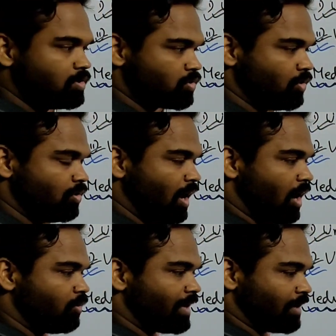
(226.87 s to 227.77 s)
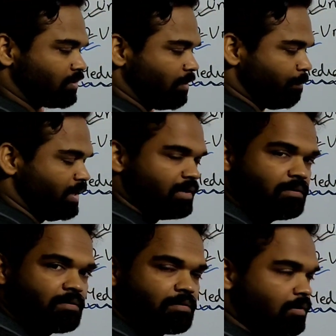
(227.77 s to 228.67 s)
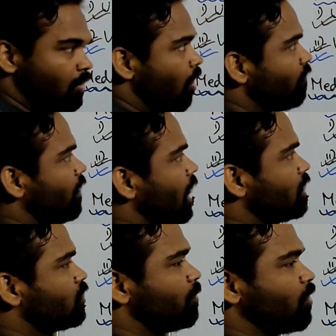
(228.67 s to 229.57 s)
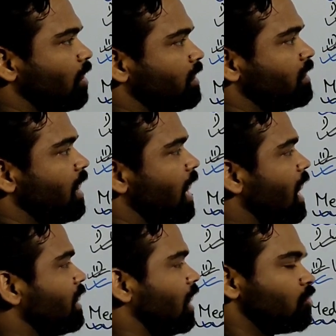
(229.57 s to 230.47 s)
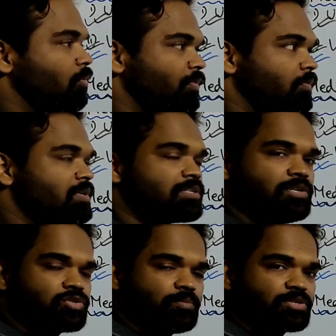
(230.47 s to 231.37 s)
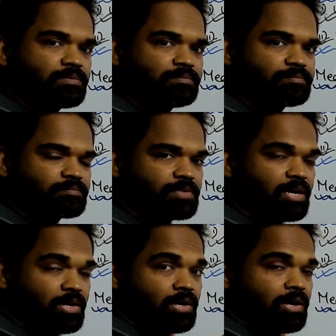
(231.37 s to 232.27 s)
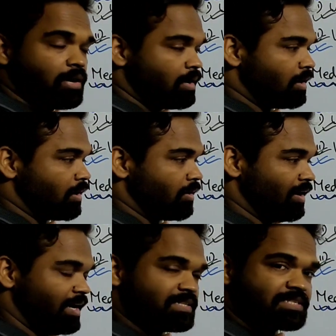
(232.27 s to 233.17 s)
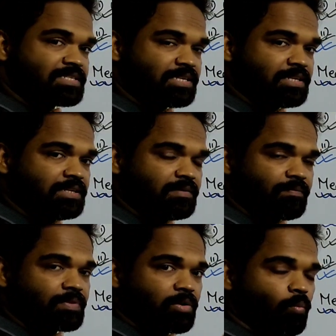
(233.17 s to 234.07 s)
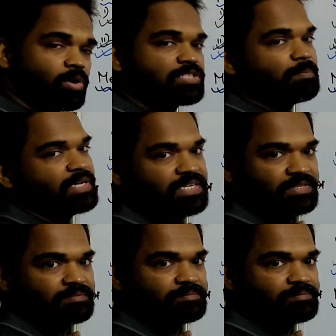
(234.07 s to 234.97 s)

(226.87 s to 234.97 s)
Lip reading: So you know how to calculate the mean of ungrouped raw data and ungrouped frequency distribution. Now let us see what is median.